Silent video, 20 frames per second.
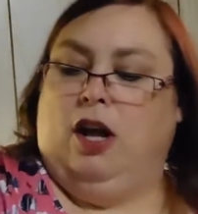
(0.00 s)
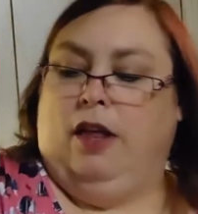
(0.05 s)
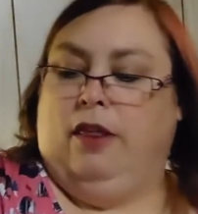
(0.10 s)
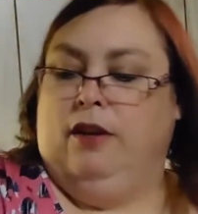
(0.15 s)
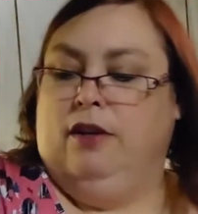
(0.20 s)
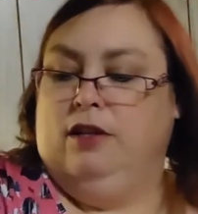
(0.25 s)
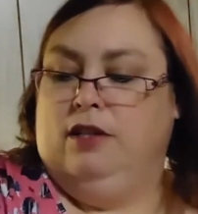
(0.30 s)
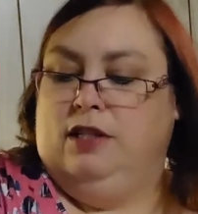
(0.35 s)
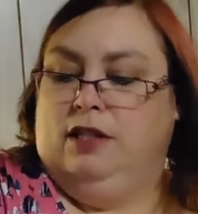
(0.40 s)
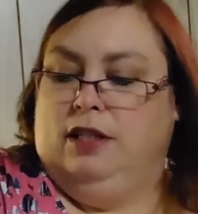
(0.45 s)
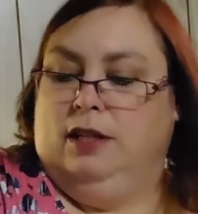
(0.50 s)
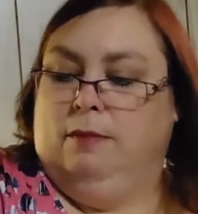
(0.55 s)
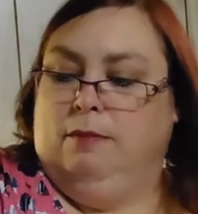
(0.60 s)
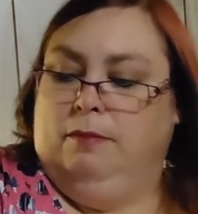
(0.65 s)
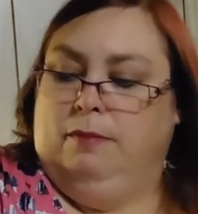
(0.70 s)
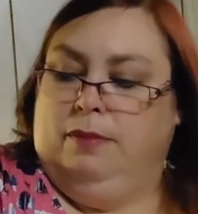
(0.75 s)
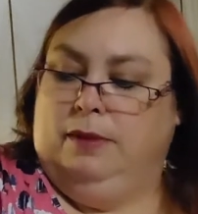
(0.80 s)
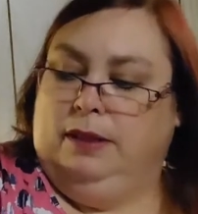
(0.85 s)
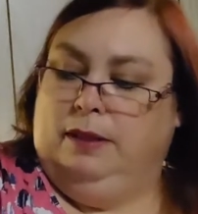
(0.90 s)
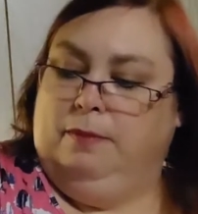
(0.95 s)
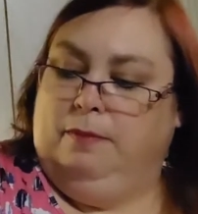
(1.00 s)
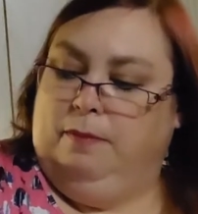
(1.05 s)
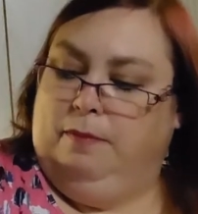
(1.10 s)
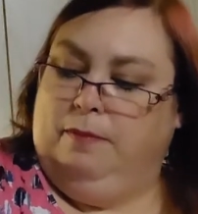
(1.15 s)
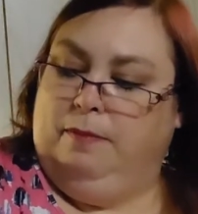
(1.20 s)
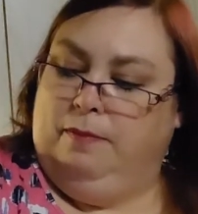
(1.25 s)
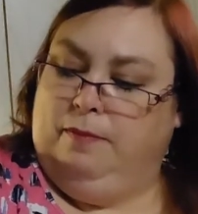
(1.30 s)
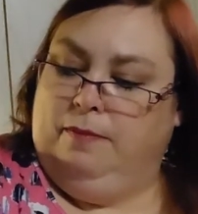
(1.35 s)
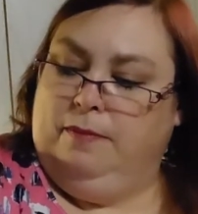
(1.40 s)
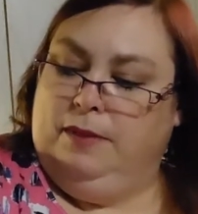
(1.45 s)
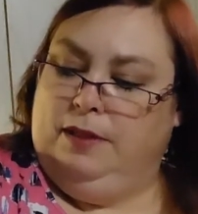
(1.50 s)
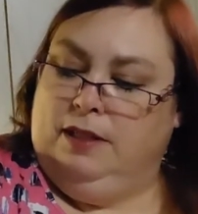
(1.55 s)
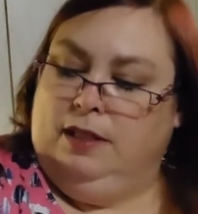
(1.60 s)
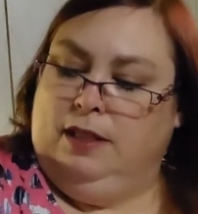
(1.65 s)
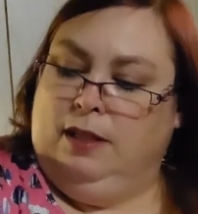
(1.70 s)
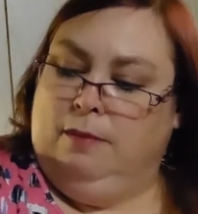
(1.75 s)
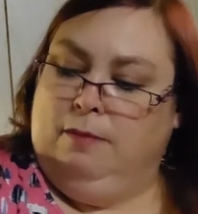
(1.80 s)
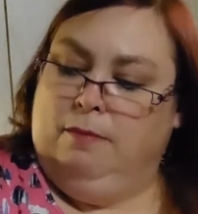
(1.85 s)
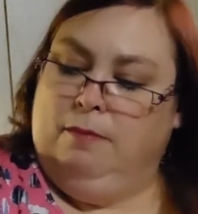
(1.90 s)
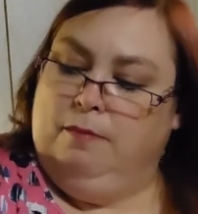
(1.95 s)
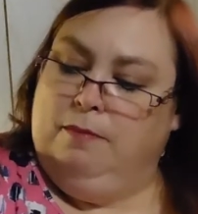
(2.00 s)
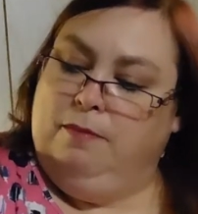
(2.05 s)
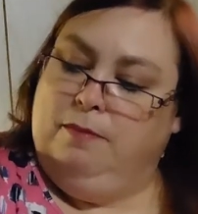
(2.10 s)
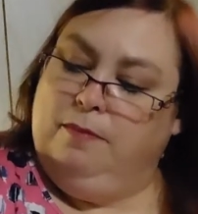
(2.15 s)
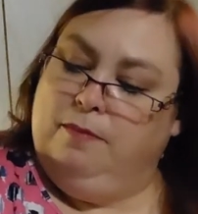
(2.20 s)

other sim sim